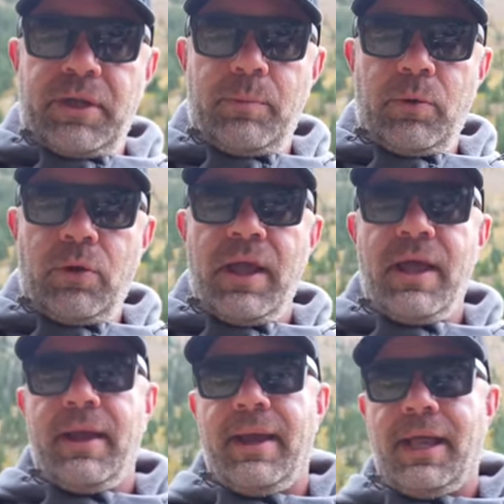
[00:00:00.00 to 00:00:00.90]
people,
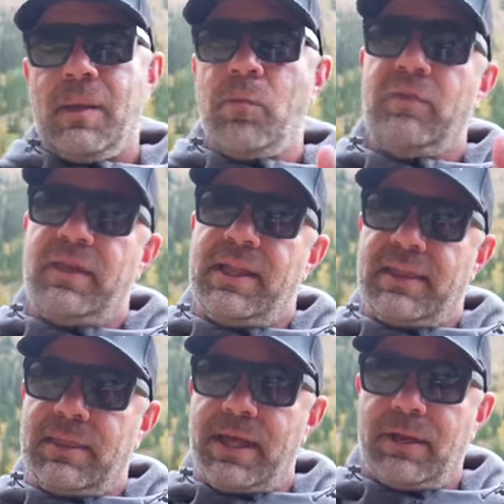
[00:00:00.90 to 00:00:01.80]
and I'm more of an
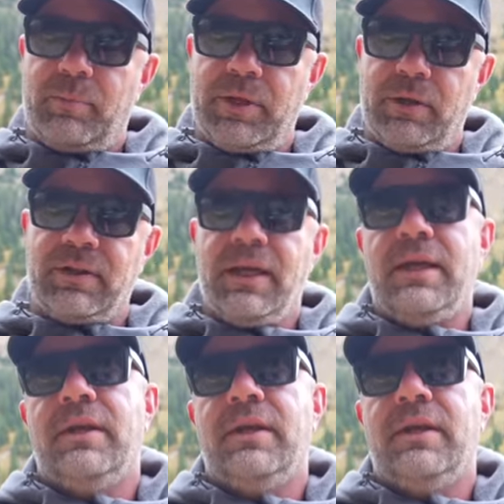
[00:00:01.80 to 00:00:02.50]
athletic build.